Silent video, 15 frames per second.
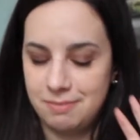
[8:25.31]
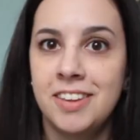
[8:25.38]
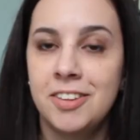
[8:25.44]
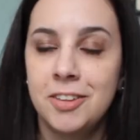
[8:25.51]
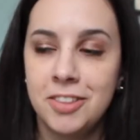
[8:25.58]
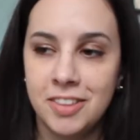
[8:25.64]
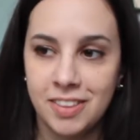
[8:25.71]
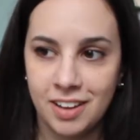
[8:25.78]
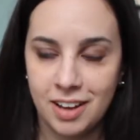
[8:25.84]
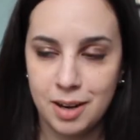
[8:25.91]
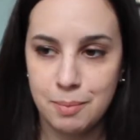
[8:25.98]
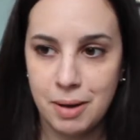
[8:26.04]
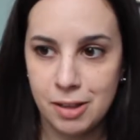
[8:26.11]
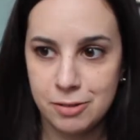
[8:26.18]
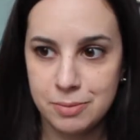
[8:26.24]
The other thing that kind
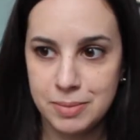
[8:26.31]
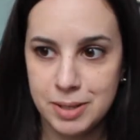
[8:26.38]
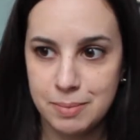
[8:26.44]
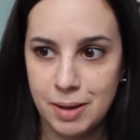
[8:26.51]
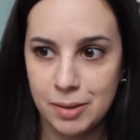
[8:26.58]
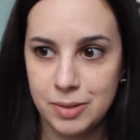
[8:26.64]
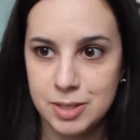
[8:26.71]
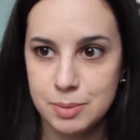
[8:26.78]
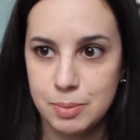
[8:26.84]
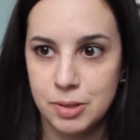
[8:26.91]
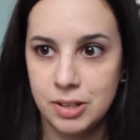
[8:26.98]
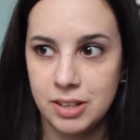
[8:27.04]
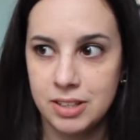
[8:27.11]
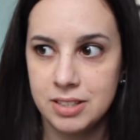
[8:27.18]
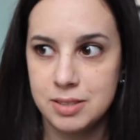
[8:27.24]
of bothered me about this
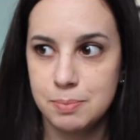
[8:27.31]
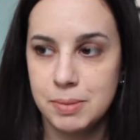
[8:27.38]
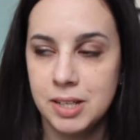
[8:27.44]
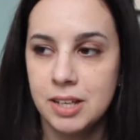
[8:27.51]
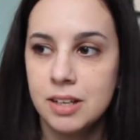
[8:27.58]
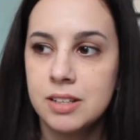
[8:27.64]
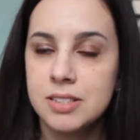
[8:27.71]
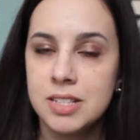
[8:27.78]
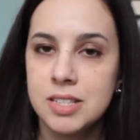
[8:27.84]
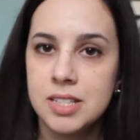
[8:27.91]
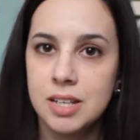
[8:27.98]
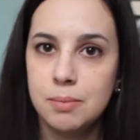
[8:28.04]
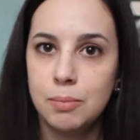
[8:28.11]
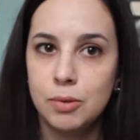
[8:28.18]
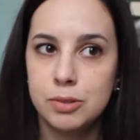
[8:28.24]
book is because it's
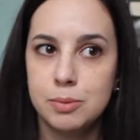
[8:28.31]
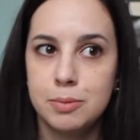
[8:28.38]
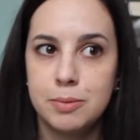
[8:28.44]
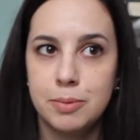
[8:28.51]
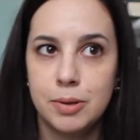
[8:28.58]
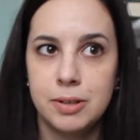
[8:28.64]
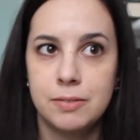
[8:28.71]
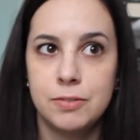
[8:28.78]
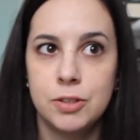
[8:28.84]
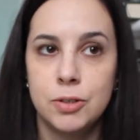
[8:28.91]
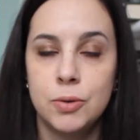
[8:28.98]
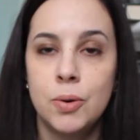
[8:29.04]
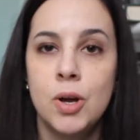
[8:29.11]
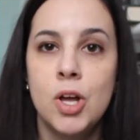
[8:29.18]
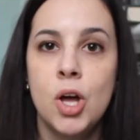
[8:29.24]
in multiple point of
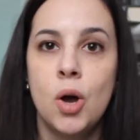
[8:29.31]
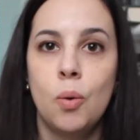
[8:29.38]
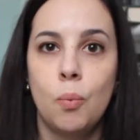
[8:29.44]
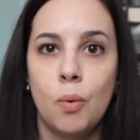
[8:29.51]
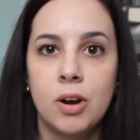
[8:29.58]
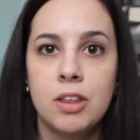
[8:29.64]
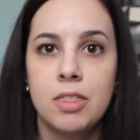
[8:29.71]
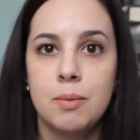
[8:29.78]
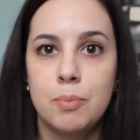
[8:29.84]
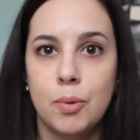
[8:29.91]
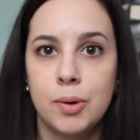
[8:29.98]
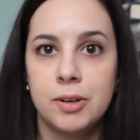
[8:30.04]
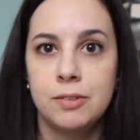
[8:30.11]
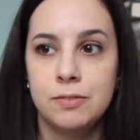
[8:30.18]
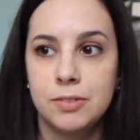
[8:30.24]
view, one of the
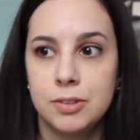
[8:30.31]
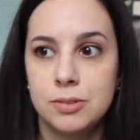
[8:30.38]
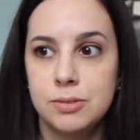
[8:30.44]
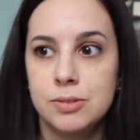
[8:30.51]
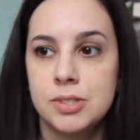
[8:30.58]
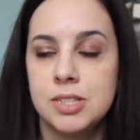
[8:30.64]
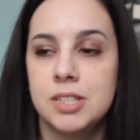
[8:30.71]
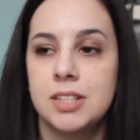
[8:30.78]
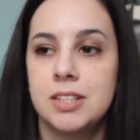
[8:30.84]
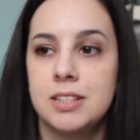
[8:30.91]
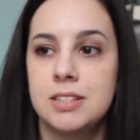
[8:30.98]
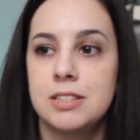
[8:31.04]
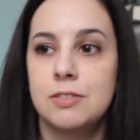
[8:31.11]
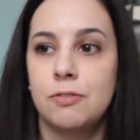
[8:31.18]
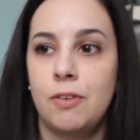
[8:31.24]
point of views
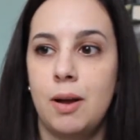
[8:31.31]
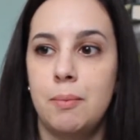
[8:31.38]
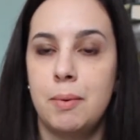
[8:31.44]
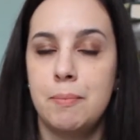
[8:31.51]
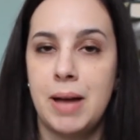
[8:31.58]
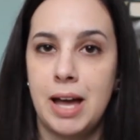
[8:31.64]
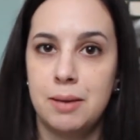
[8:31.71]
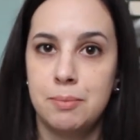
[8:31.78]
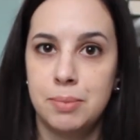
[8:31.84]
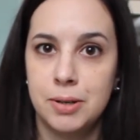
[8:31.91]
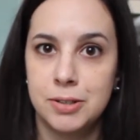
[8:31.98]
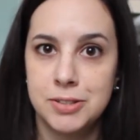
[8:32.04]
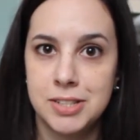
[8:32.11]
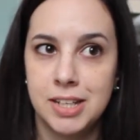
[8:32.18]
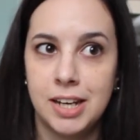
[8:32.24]
is from a bad
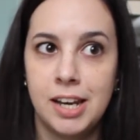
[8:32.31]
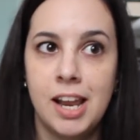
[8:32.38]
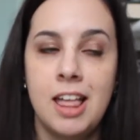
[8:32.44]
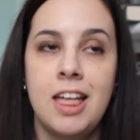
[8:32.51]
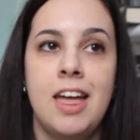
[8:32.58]
person,